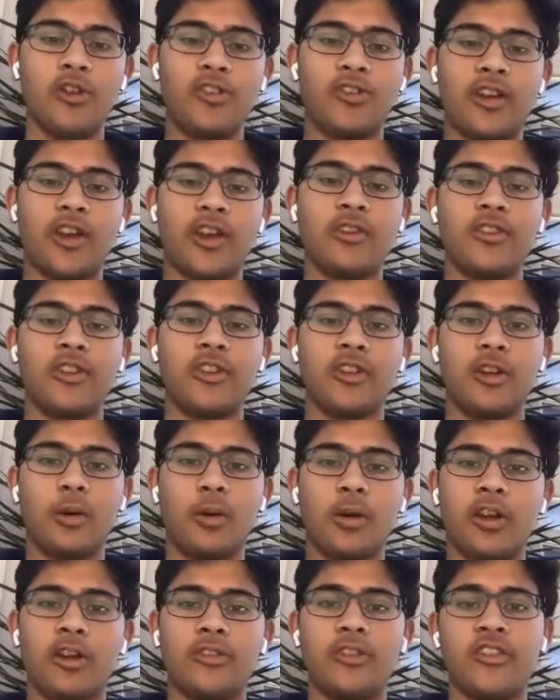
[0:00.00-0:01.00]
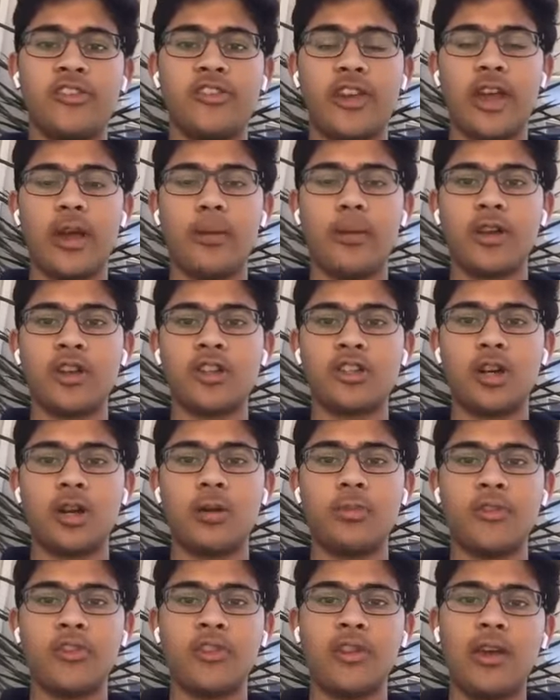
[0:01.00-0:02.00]
Scouts and going on these camping
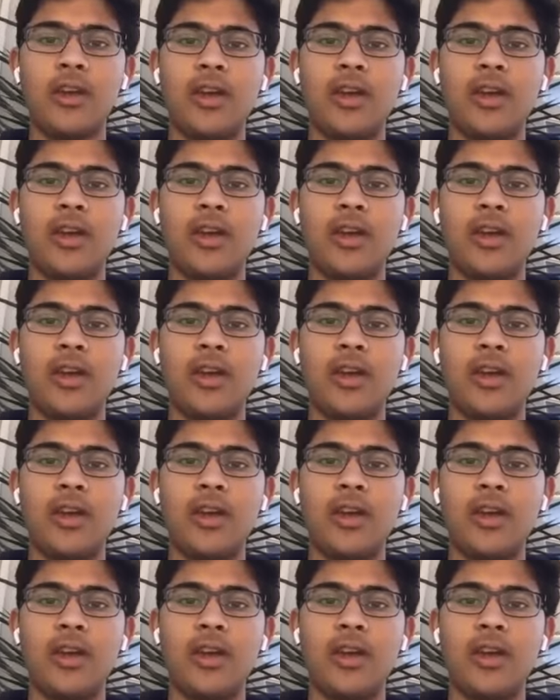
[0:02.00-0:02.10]
trips.